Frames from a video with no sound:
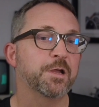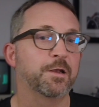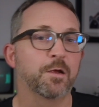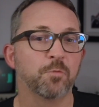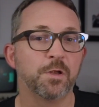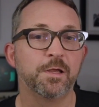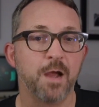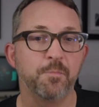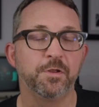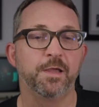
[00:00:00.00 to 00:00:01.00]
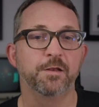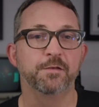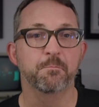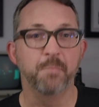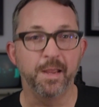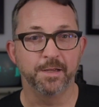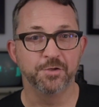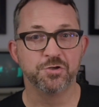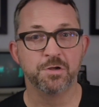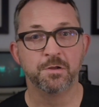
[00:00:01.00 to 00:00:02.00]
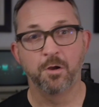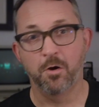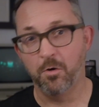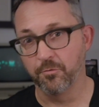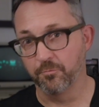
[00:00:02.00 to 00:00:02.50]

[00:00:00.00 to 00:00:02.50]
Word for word: it can get really complicated to manage all the